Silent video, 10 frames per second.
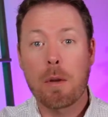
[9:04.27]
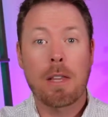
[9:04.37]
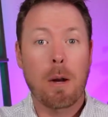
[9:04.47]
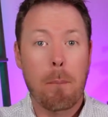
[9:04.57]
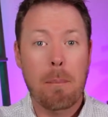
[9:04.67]
with
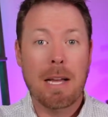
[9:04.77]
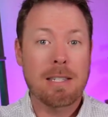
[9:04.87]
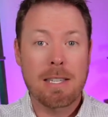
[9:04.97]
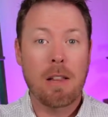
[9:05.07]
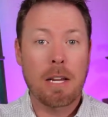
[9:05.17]
their
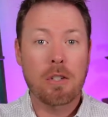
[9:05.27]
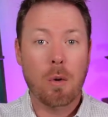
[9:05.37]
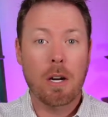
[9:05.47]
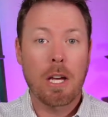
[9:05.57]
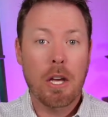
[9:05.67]
best-selling
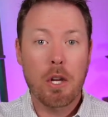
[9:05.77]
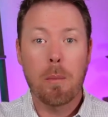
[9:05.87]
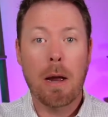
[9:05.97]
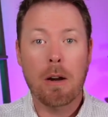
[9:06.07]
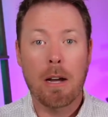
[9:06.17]
drug
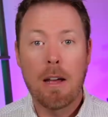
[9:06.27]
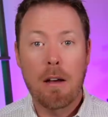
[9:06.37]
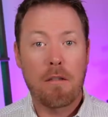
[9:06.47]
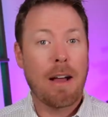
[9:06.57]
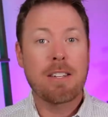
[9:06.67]
Humira.
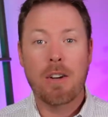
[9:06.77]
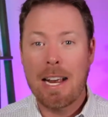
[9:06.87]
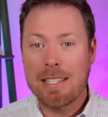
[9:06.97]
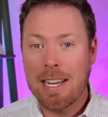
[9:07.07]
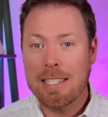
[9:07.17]
Pfizer
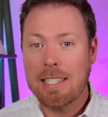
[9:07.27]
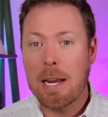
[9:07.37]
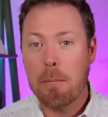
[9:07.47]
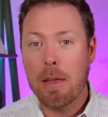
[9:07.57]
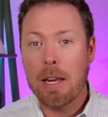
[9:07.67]
has that
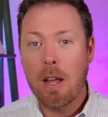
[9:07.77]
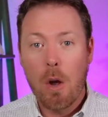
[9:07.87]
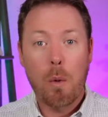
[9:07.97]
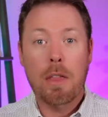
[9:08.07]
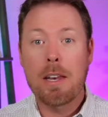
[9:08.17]
same thing
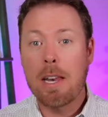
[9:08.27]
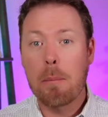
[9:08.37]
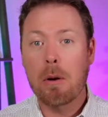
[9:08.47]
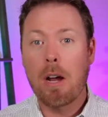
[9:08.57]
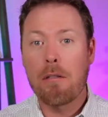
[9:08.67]
with a
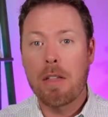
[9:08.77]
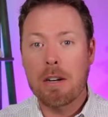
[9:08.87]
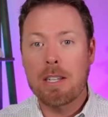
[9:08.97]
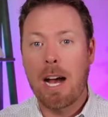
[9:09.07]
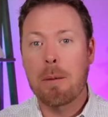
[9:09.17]
number of
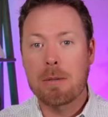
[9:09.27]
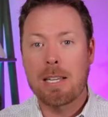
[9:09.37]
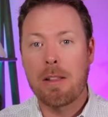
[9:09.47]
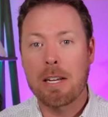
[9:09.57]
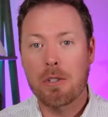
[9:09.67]
their
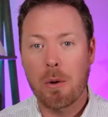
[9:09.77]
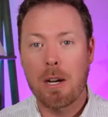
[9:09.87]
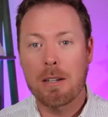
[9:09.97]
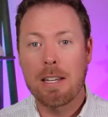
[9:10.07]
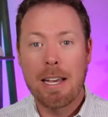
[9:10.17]
top-selling
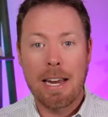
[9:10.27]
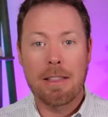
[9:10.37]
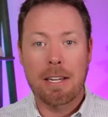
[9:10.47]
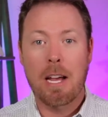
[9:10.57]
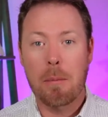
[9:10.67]
drugs
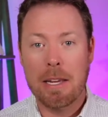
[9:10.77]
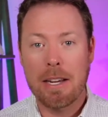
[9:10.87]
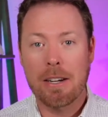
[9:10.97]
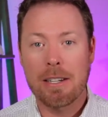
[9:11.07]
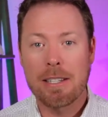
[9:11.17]
in the coming
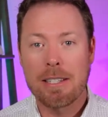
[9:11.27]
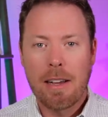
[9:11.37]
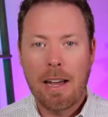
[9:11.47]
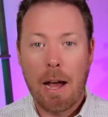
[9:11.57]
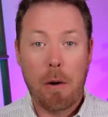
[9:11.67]
year.
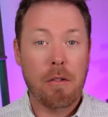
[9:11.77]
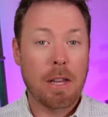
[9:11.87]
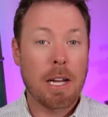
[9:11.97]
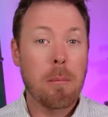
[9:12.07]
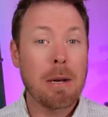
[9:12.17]
However,
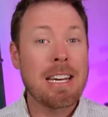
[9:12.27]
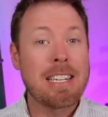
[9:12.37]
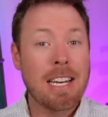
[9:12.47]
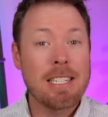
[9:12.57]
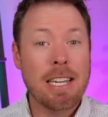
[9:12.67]
the company
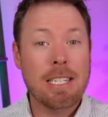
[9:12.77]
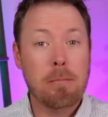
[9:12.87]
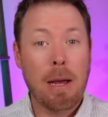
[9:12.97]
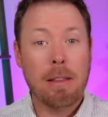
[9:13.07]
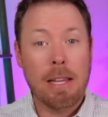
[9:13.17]
does
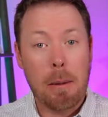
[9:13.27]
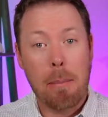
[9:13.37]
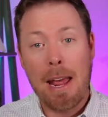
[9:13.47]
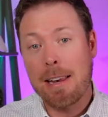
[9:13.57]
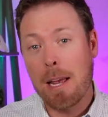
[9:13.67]
expect the
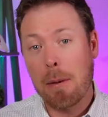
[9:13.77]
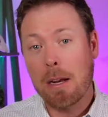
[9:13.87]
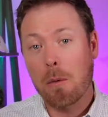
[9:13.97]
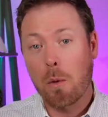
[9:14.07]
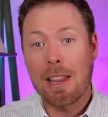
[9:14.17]

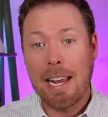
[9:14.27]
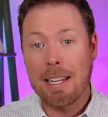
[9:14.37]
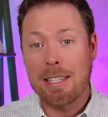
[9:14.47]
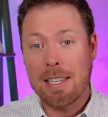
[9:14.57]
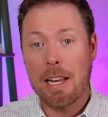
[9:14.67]

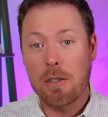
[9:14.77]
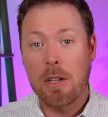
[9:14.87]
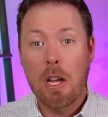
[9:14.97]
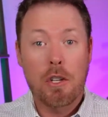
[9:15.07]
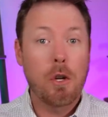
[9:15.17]
pandemic-related
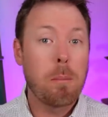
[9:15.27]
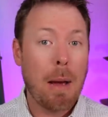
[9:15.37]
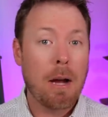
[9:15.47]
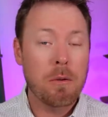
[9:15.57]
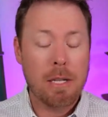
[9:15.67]
sales to
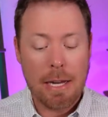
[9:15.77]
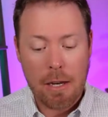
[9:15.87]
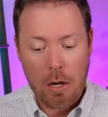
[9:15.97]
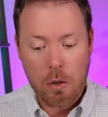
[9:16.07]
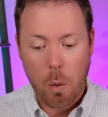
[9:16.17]
bounce
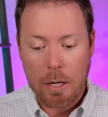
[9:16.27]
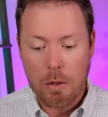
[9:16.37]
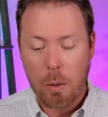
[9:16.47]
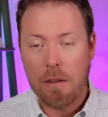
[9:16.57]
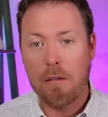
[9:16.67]
in
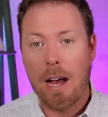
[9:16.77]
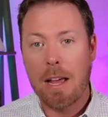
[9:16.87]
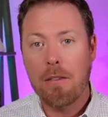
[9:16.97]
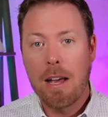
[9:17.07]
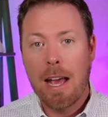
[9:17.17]
2025